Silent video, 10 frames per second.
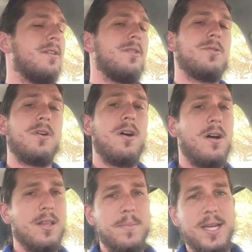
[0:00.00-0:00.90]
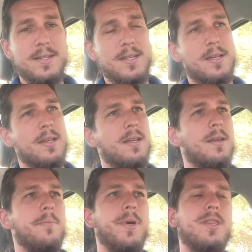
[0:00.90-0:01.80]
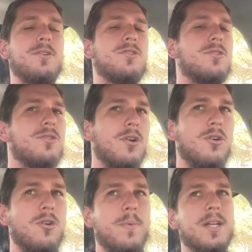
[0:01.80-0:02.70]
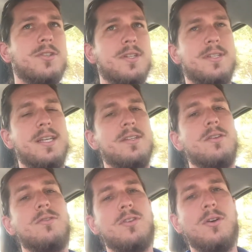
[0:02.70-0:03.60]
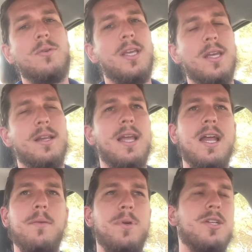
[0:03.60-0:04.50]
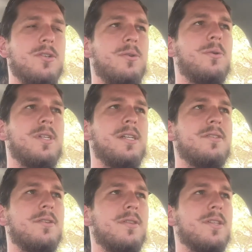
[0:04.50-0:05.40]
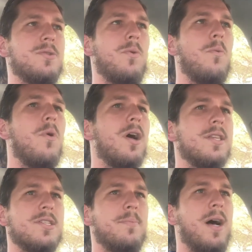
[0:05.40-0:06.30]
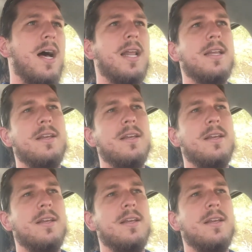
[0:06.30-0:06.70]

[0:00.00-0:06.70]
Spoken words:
Those are all amazing, but there's so much to see. So don't get kind of pigeonholed into this one spot.